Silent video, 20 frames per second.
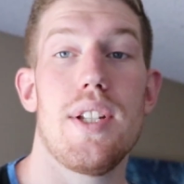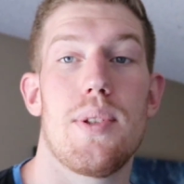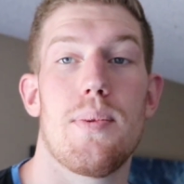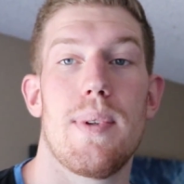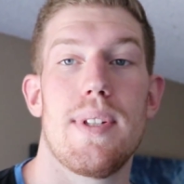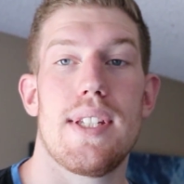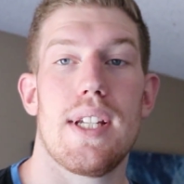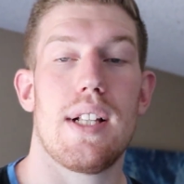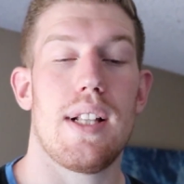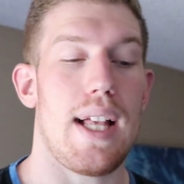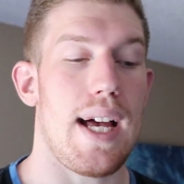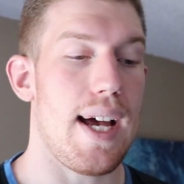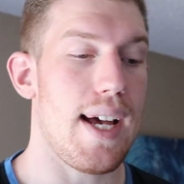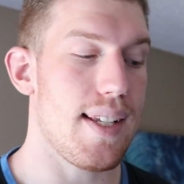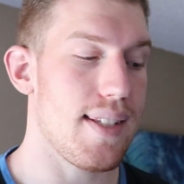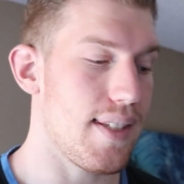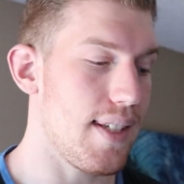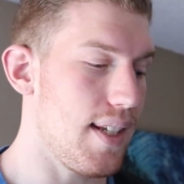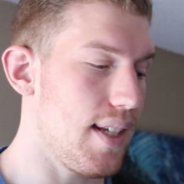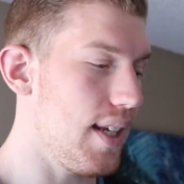just went to
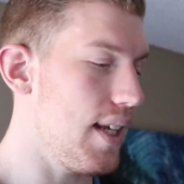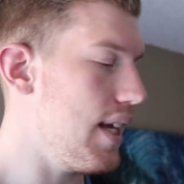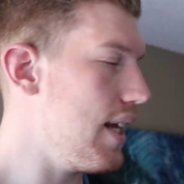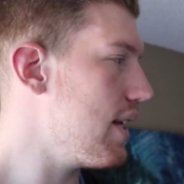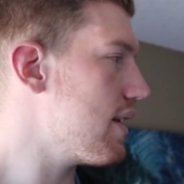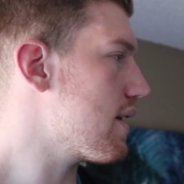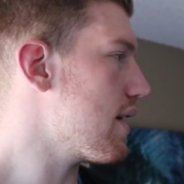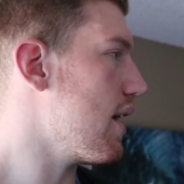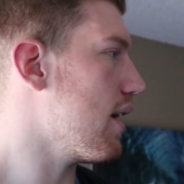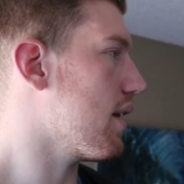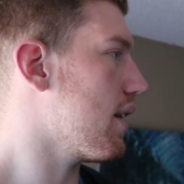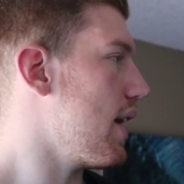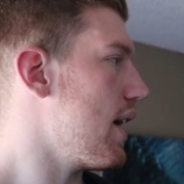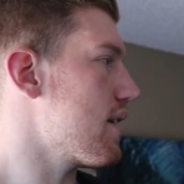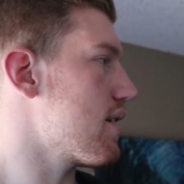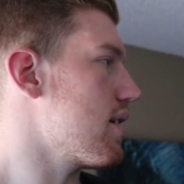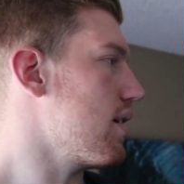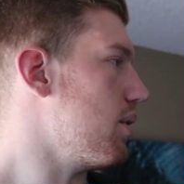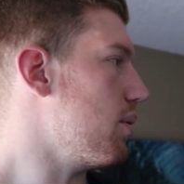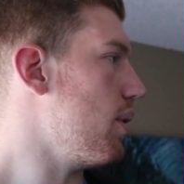class, and he's got
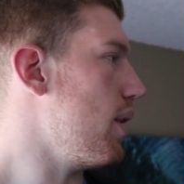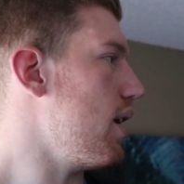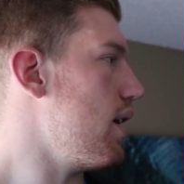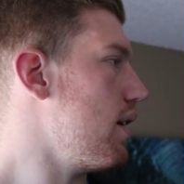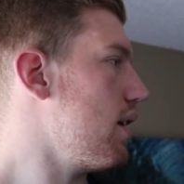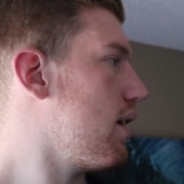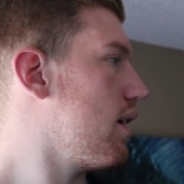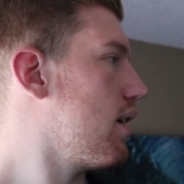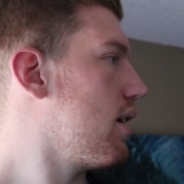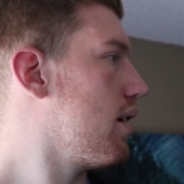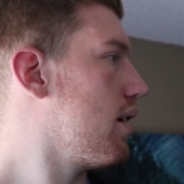class till when?